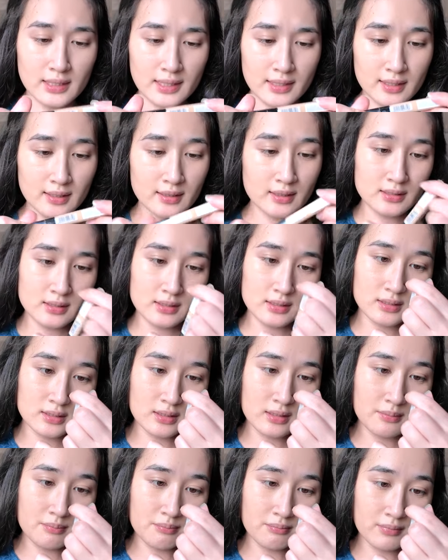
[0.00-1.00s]
I think this is
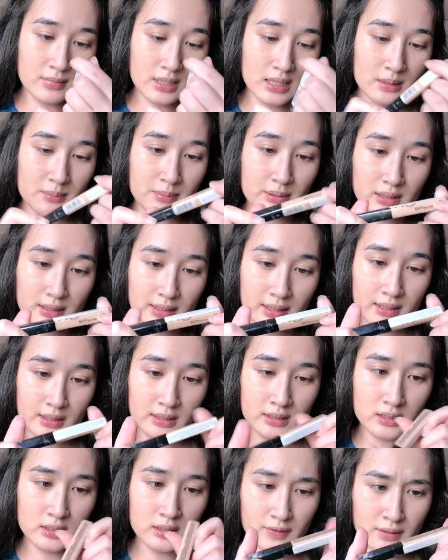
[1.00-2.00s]
the
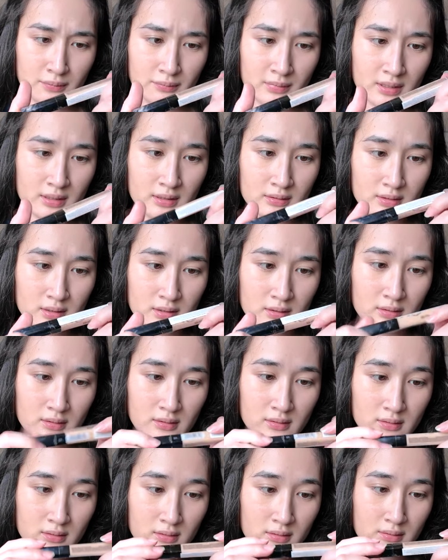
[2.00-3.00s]
Maybelline Fit Me
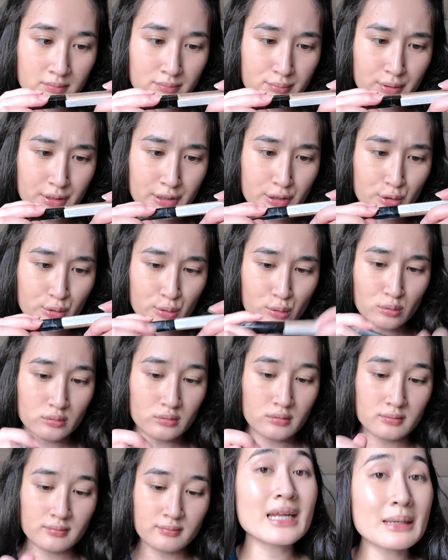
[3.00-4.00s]
Concealer, pretty sure.
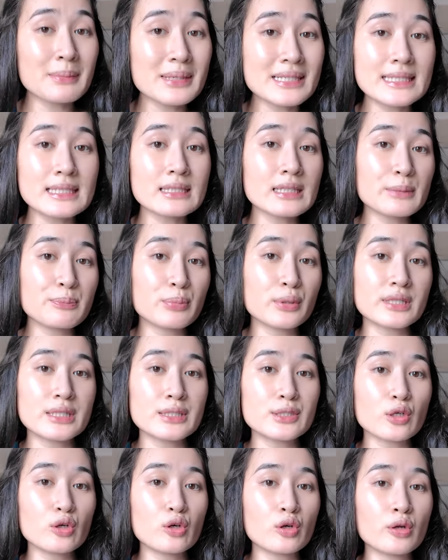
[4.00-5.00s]
And I basically put
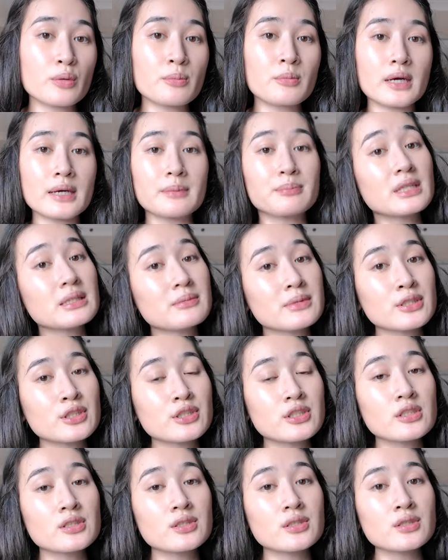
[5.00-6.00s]
this on my
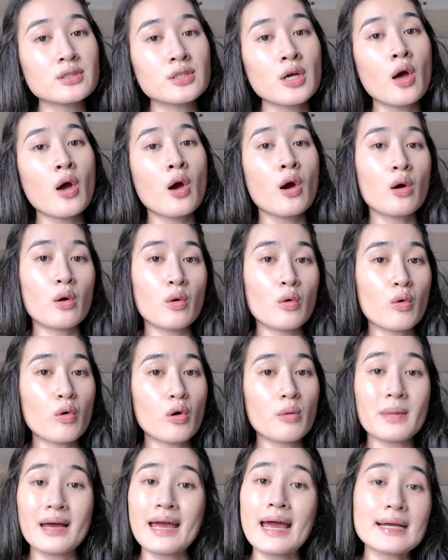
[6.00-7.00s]
blemishes
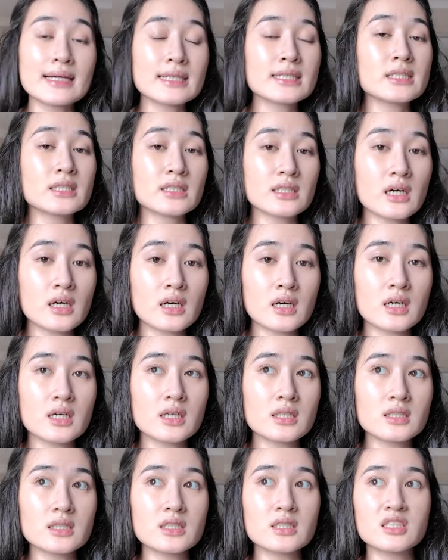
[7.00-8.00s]
or my acne
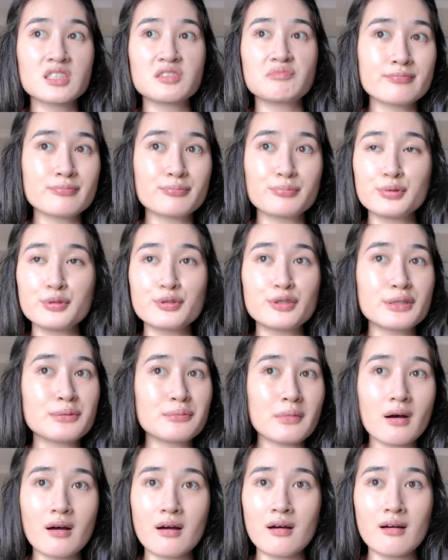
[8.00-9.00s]
scars, beauty
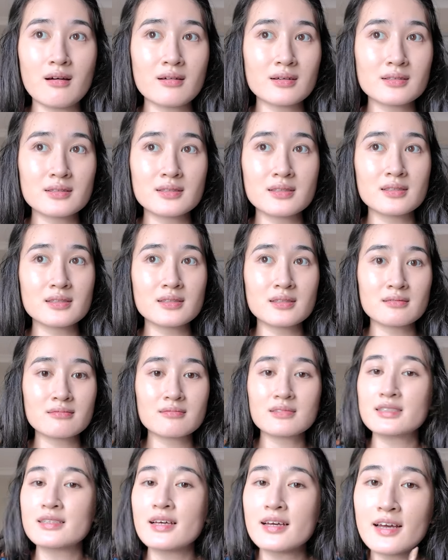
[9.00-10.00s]
marks,
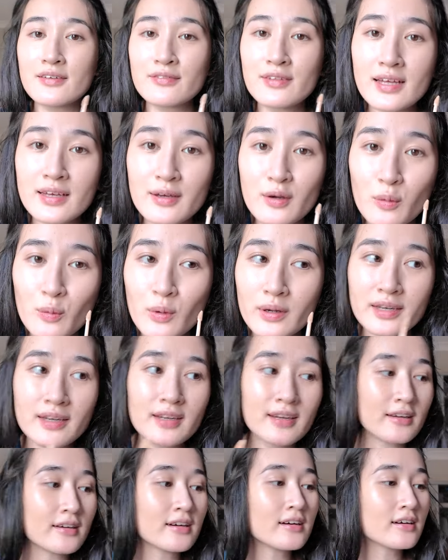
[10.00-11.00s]
because I have like one
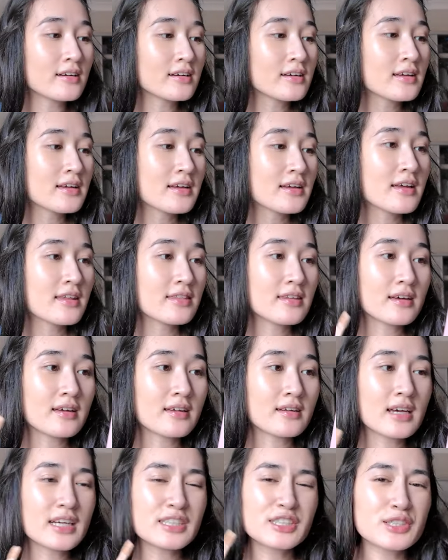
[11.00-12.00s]
here
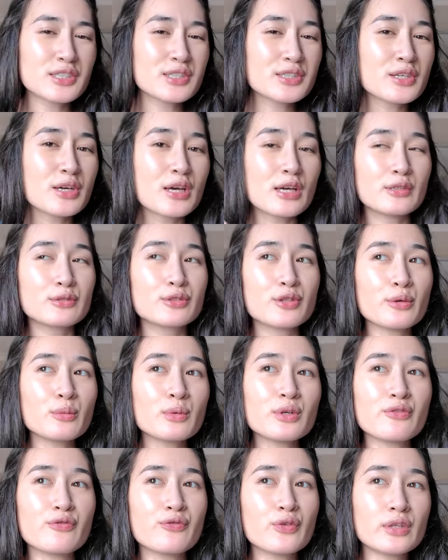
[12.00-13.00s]
that I just don't
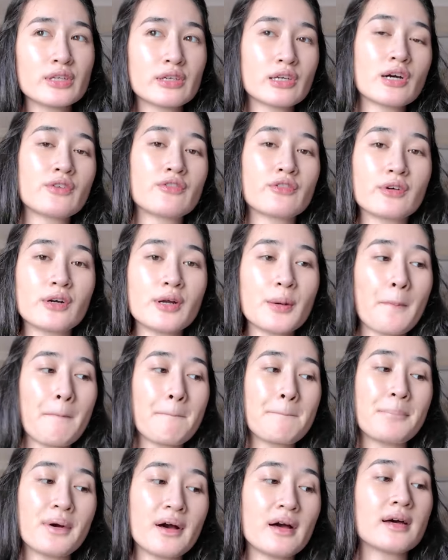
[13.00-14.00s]
want to fully cover up,
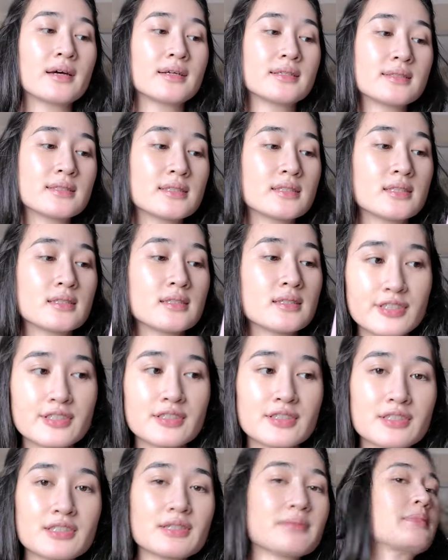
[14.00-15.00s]
but
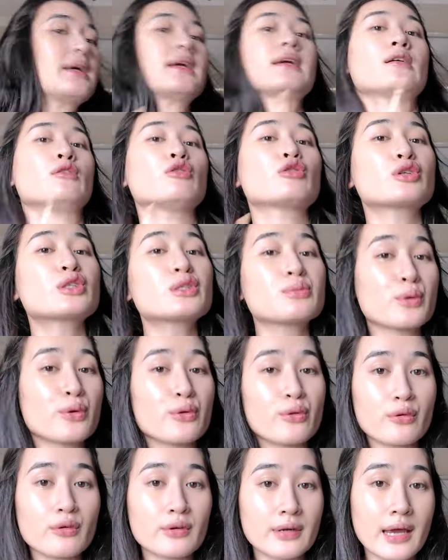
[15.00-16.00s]
just to make it look
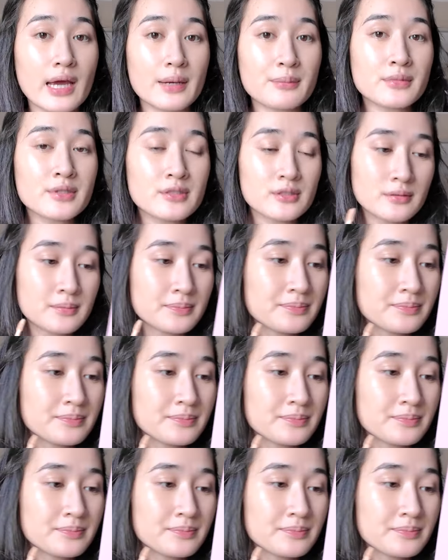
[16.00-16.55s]
smoother on camera.